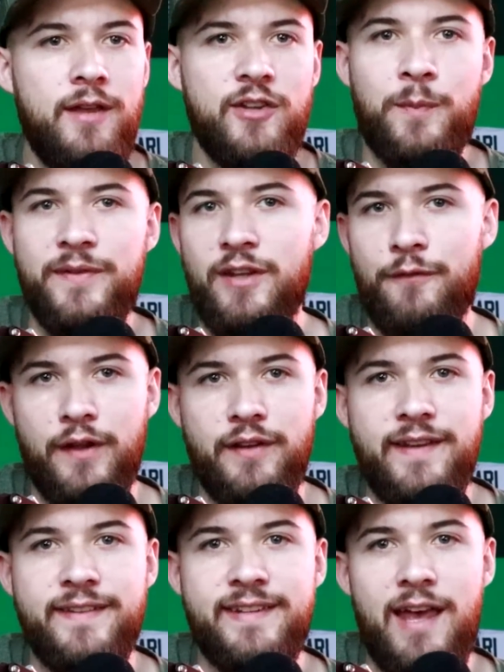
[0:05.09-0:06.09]

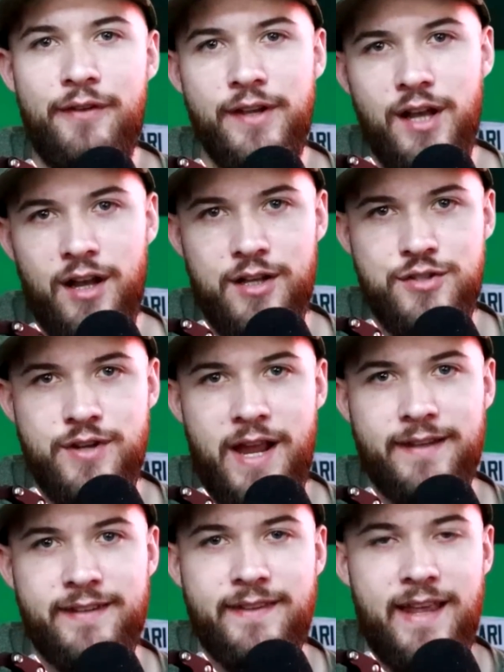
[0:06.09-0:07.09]
specifically seven
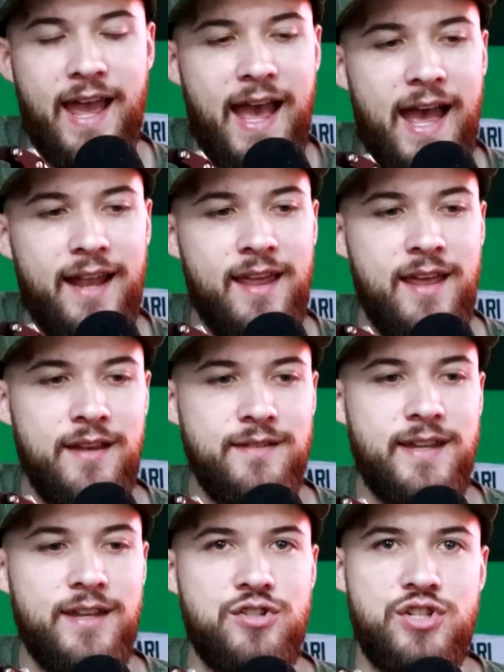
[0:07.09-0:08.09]
contracts that they had
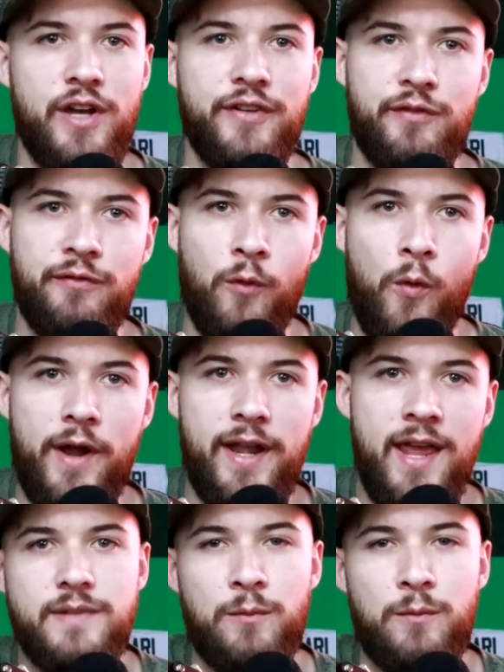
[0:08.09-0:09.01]
did just void,